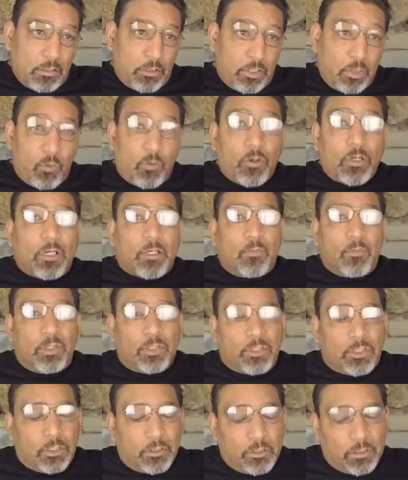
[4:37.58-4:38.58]
the Warren
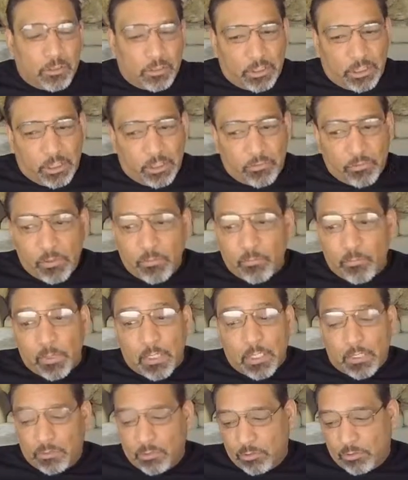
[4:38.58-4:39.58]
Commission didn't even
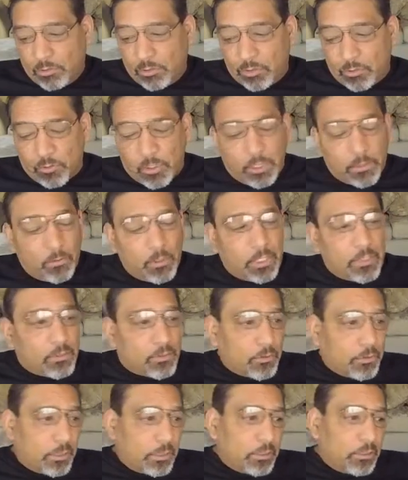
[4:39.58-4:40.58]
bother to try to
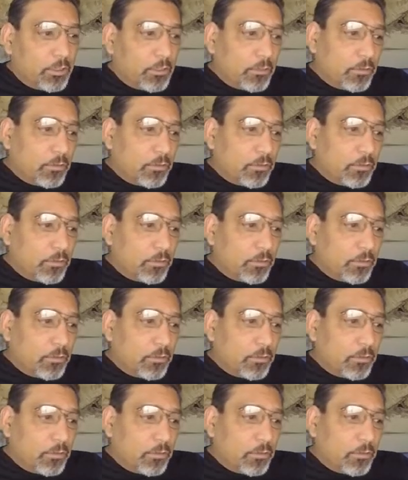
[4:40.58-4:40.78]
answer it.